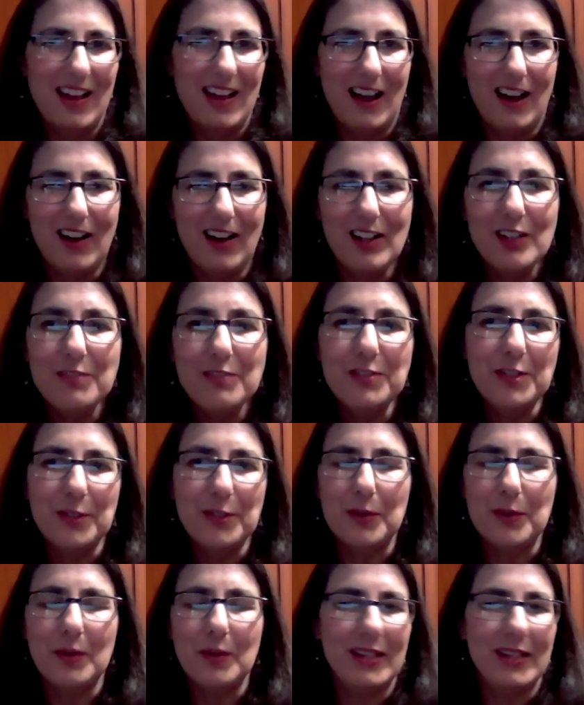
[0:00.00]
all of
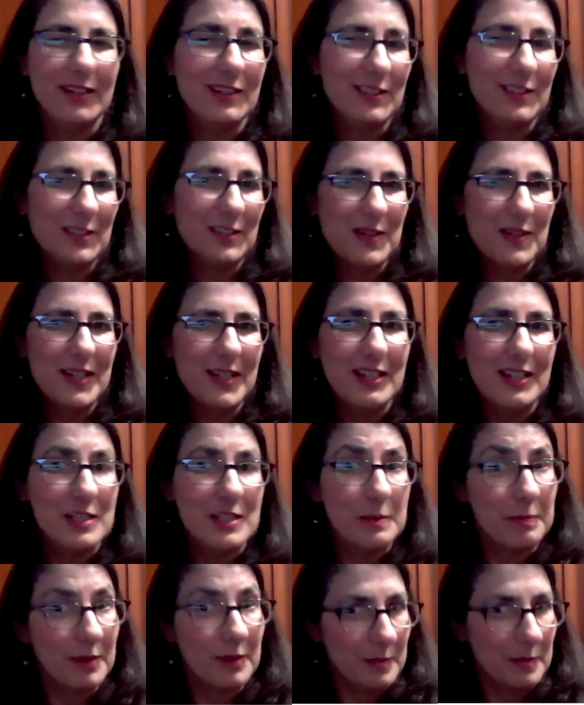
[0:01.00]
you, including
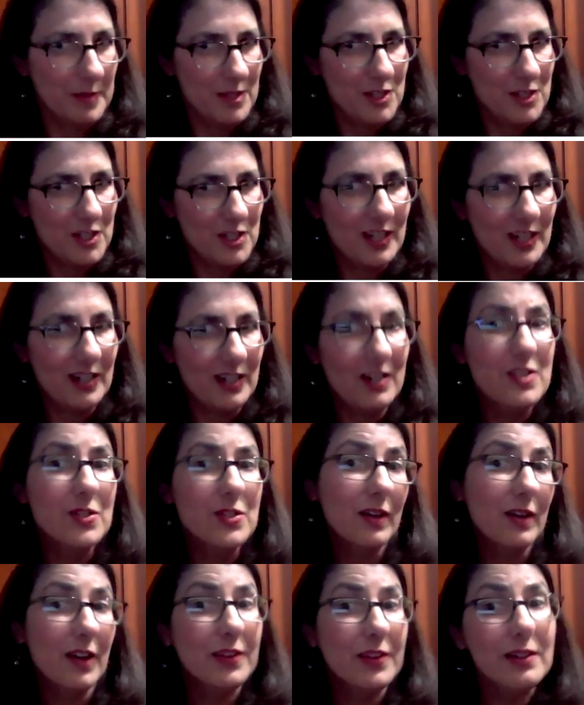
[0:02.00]
department chairs
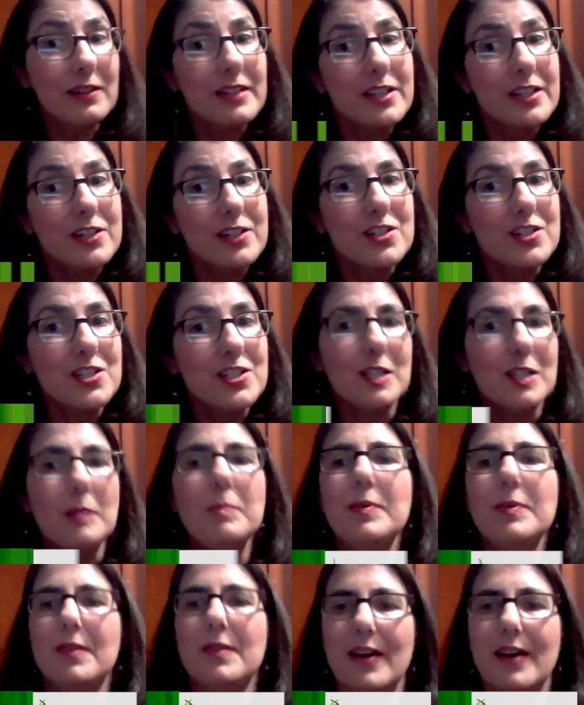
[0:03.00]
or other
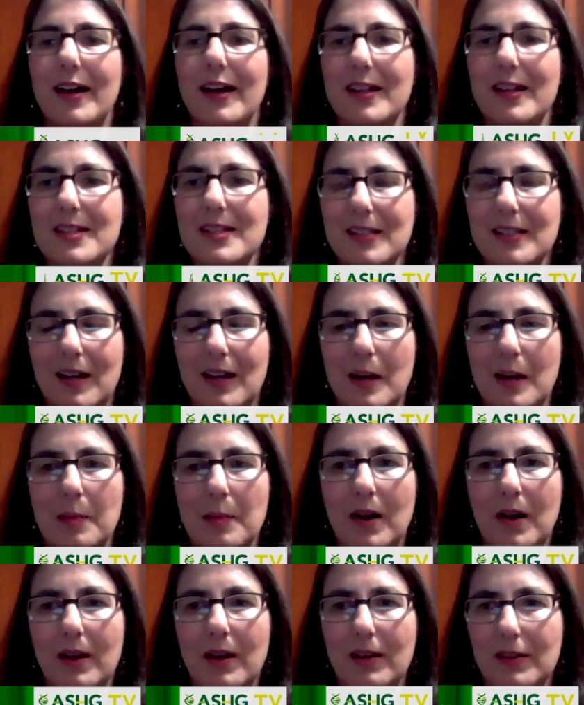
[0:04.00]
leadership that
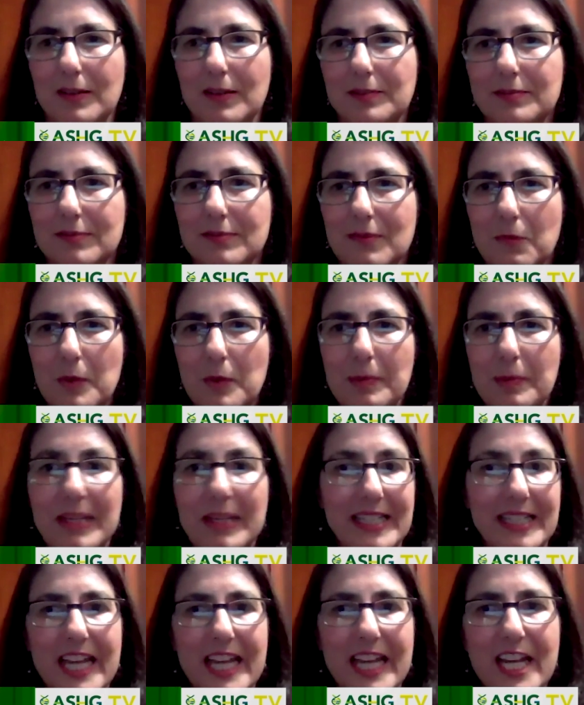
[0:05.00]
um, would be
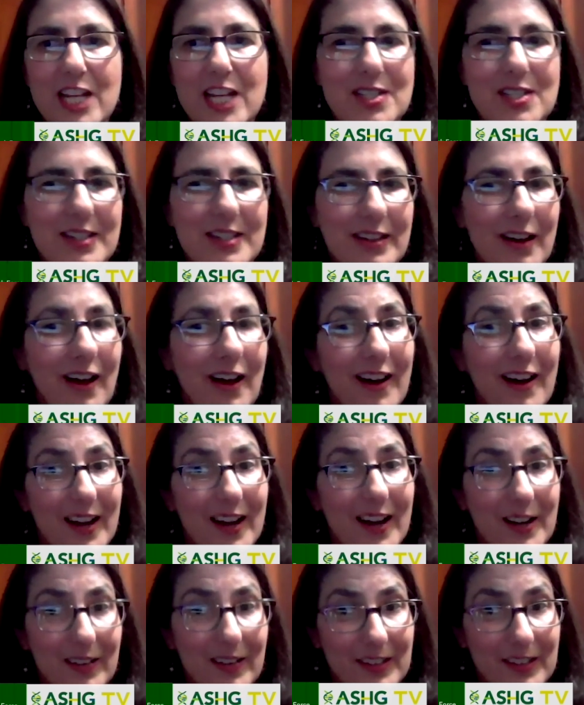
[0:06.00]
engaged in
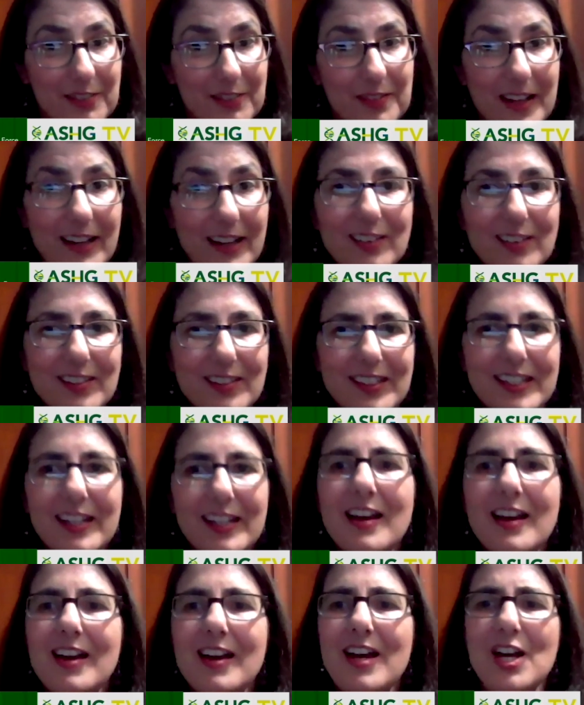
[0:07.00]
hiring
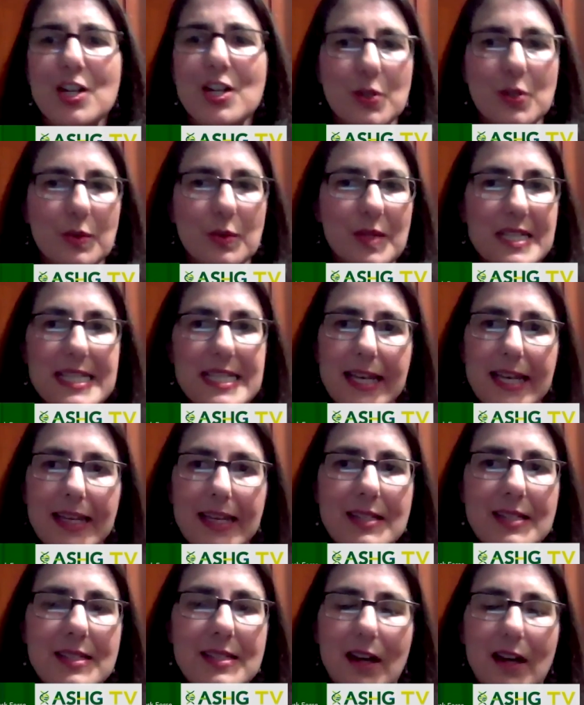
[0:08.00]
faculty to
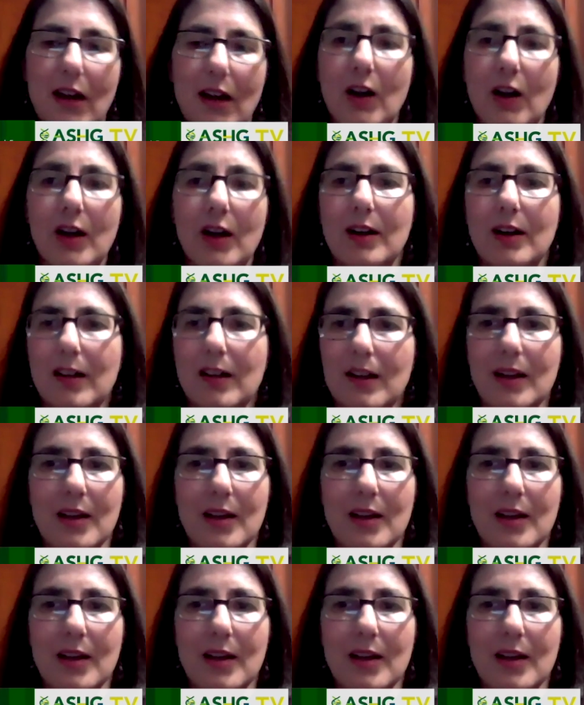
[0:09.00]
attend our